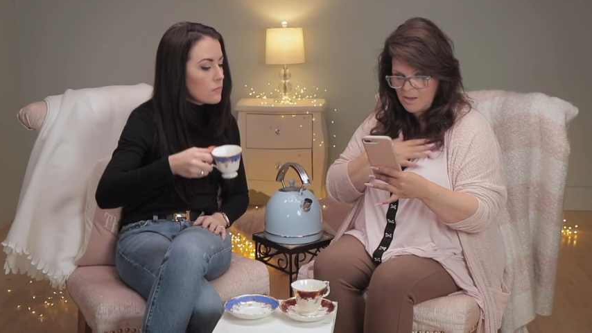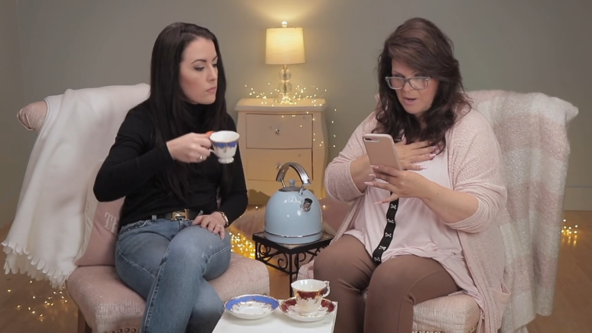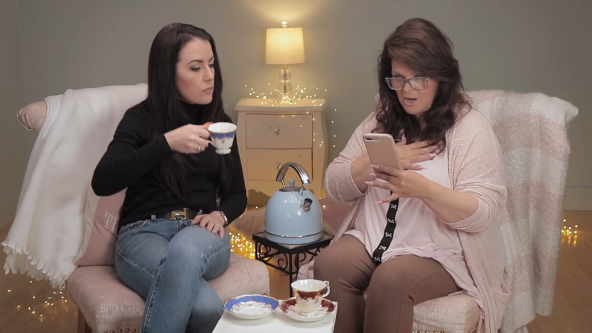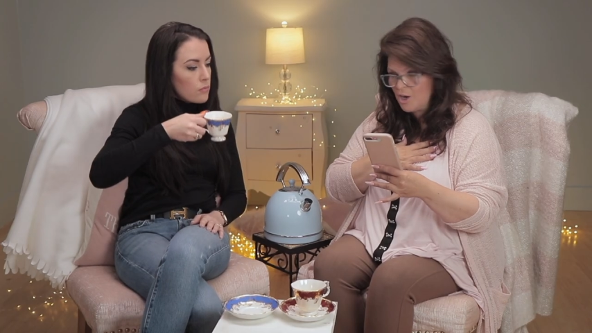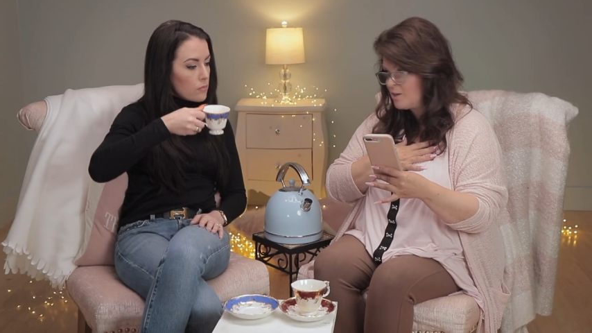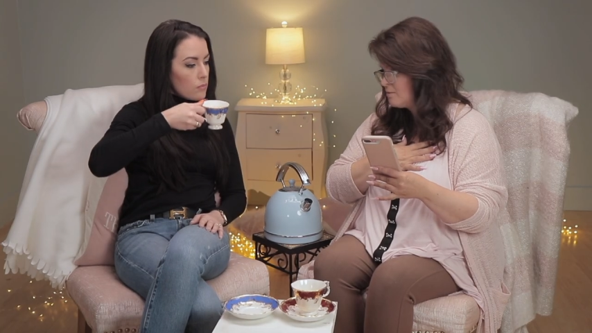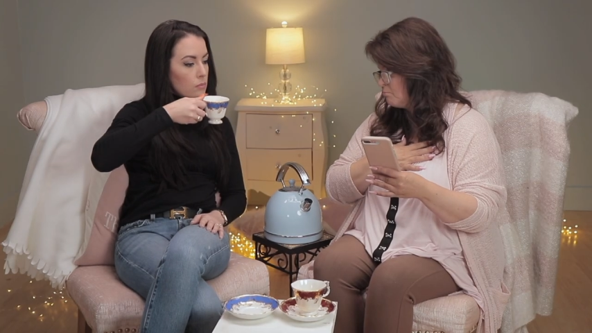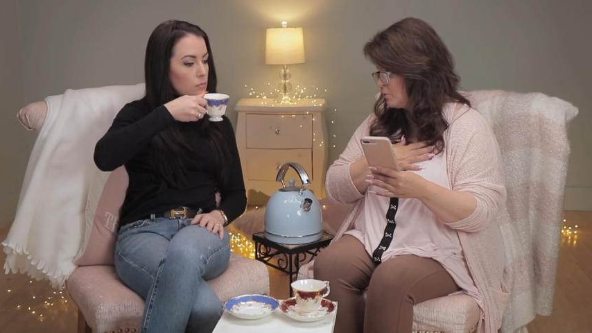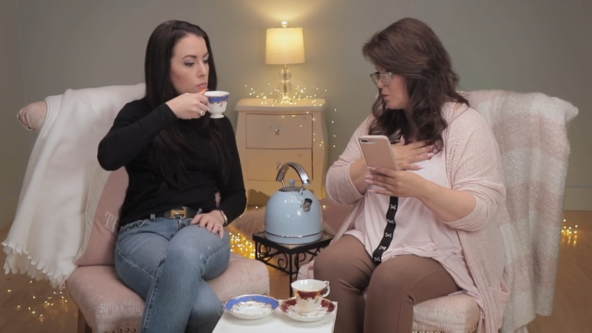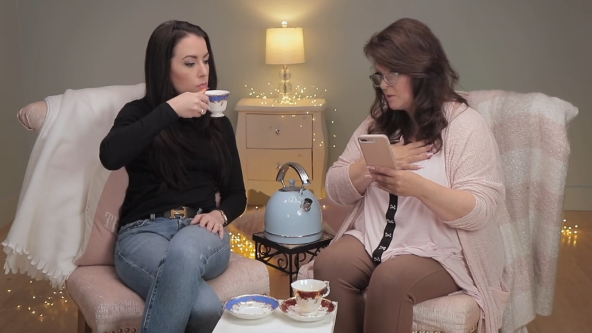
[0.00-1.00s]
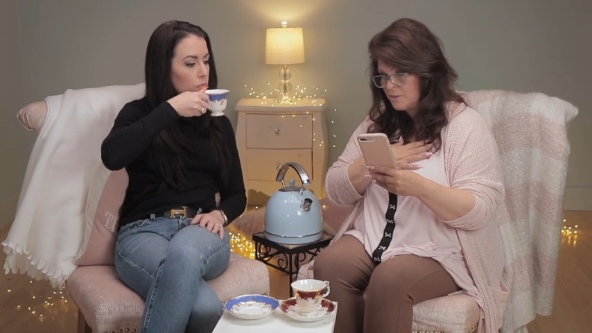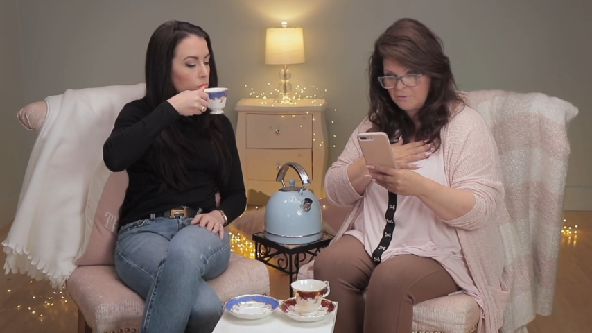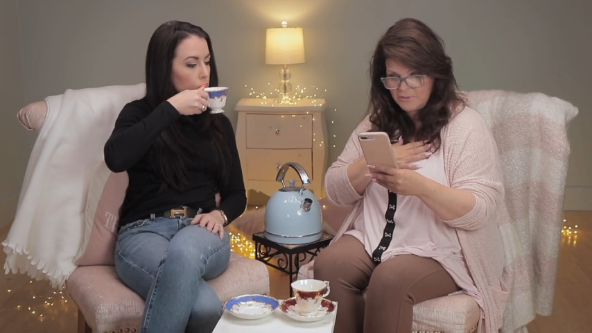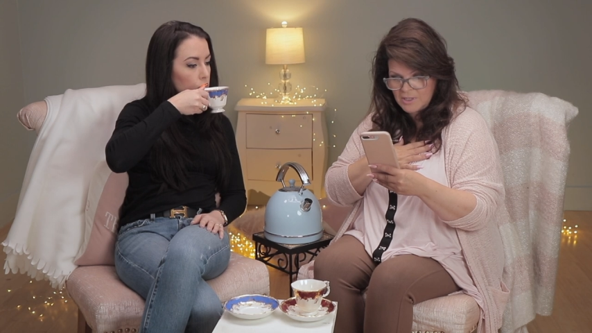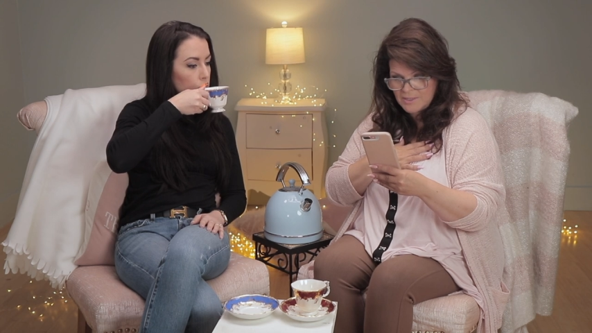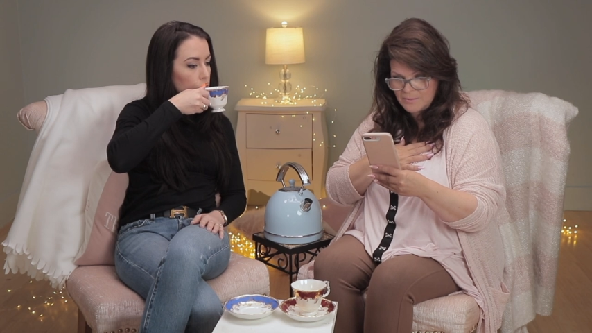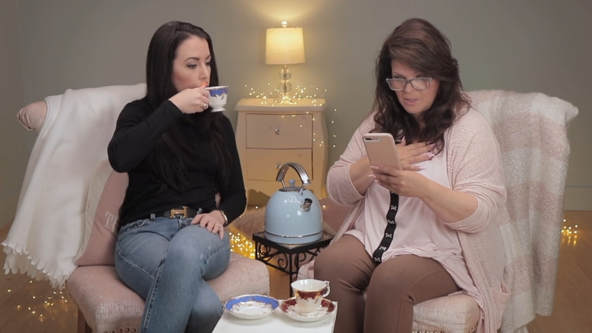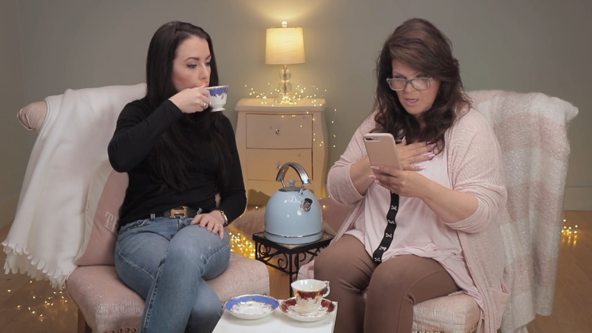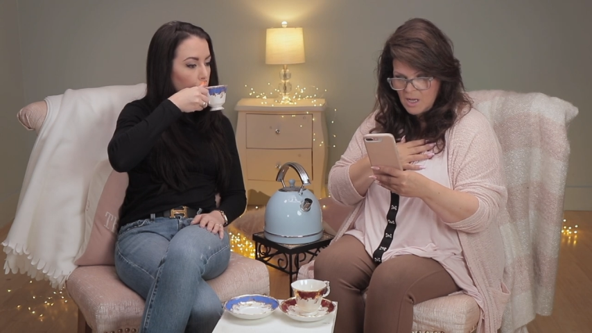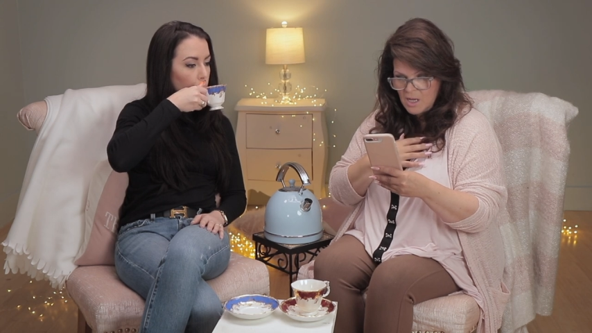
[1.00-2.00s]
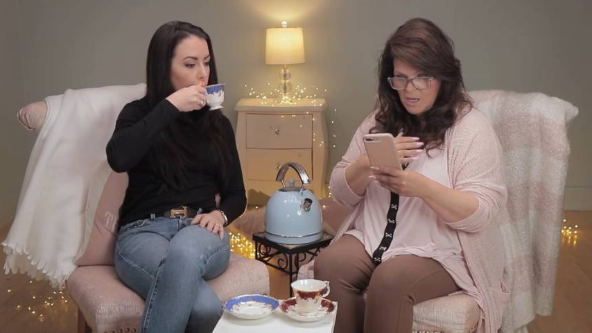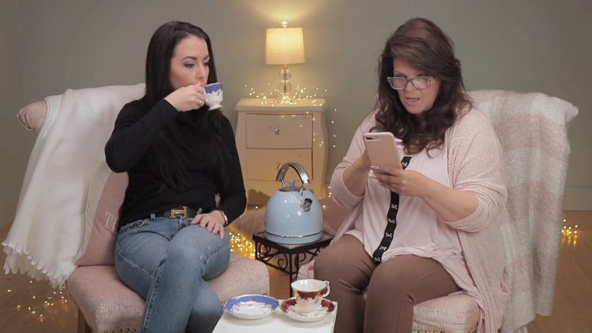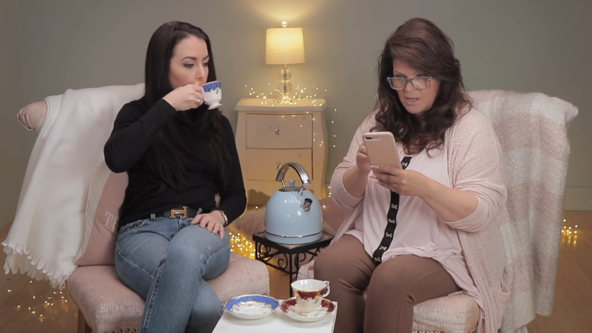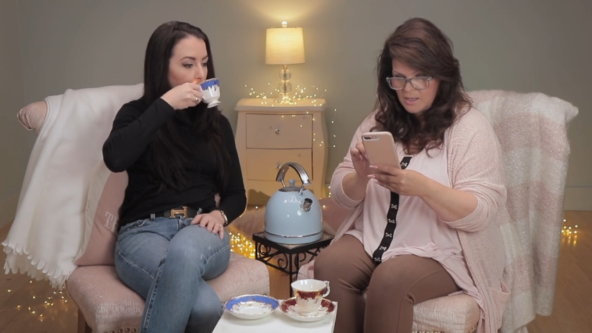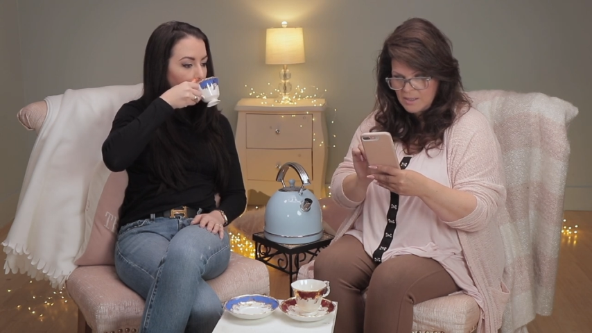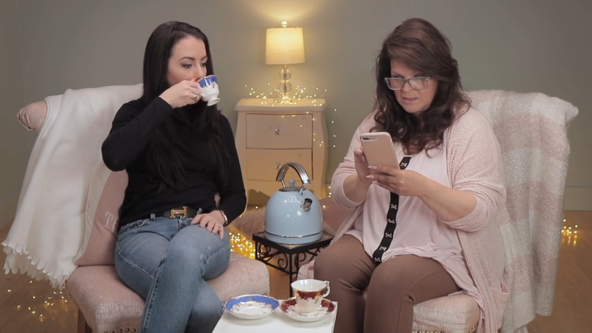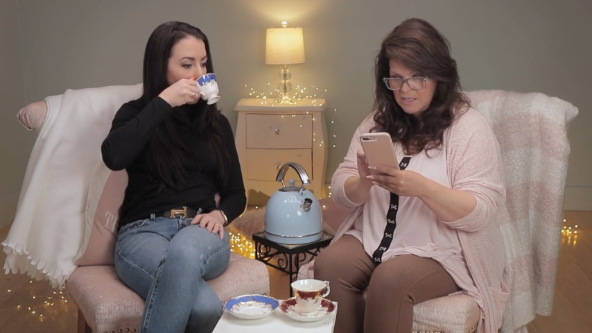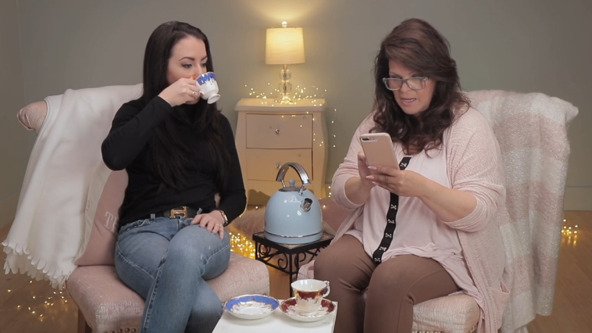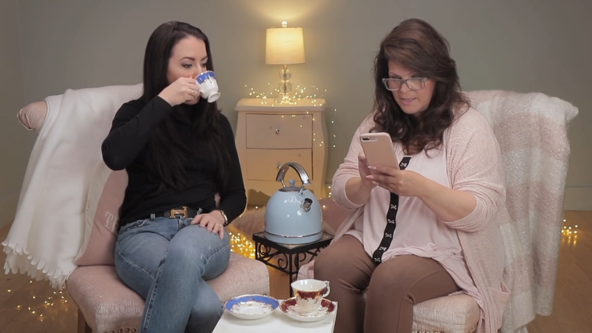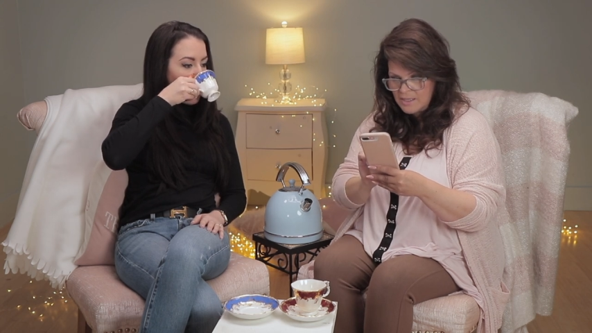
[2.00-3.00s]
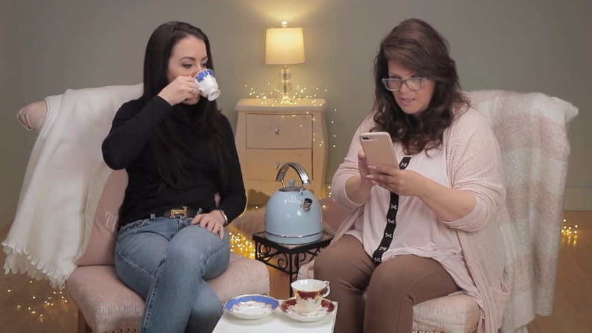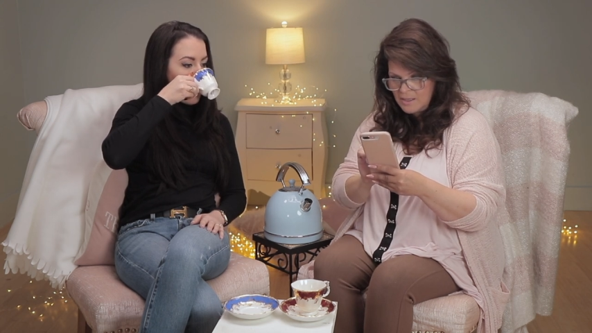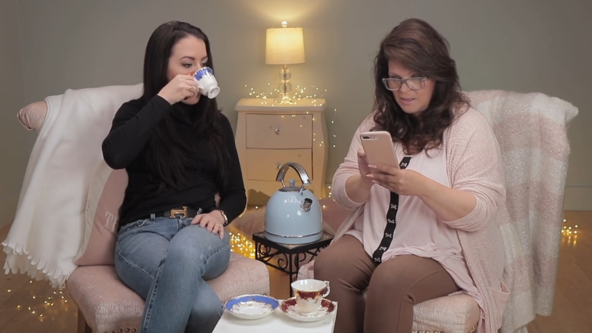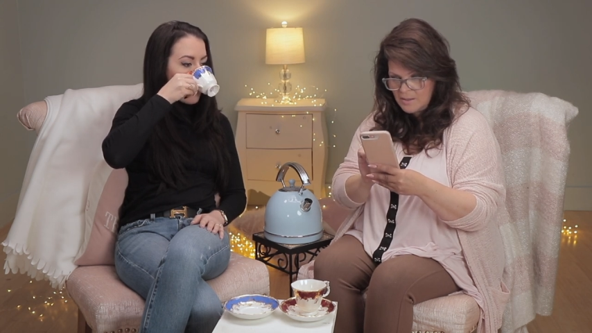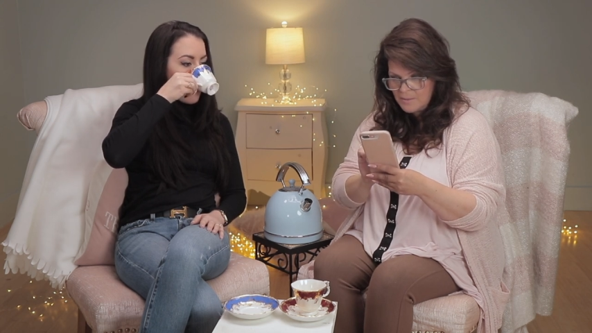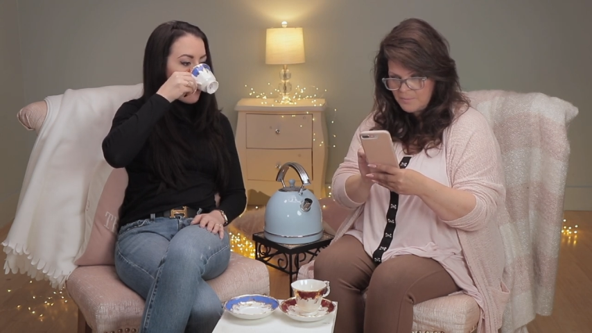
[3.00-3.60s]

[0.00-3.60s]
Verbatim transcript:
Speaker 1: and my heart broke a little for this mm. one uh, lina